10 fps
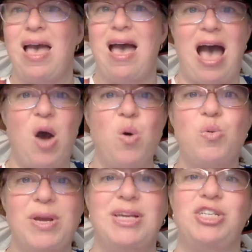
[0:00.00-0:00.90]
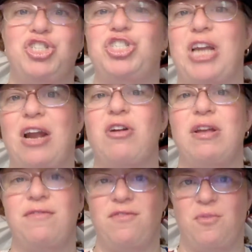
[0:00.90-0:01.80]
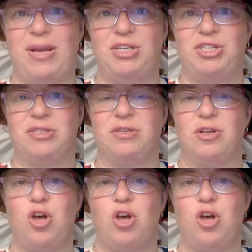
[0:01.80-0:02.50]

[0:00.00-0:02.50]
How are we going to share information?